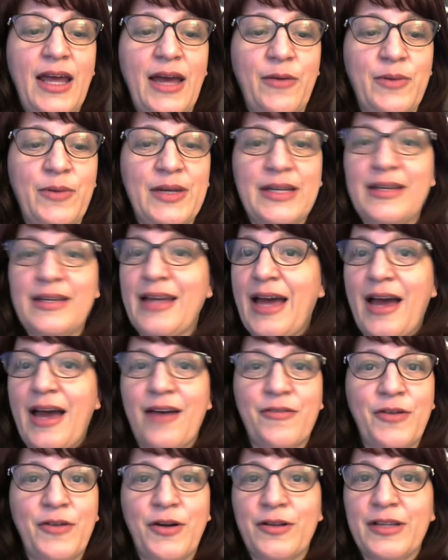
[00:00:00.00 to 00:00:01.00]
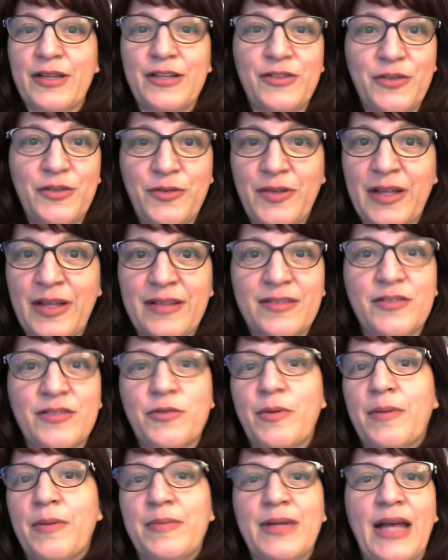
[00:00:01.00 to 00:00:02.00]
we didn't have hardly 2 cents to
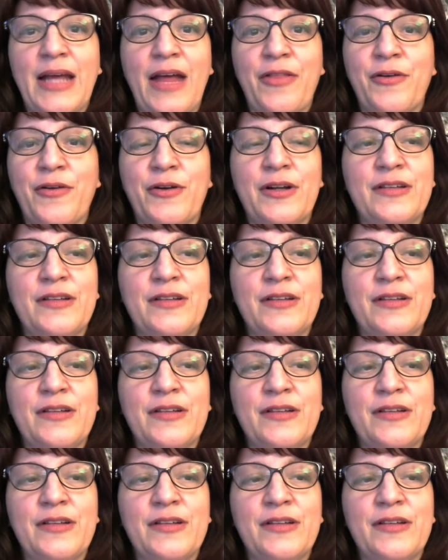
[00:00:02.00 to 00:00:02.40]
rub together.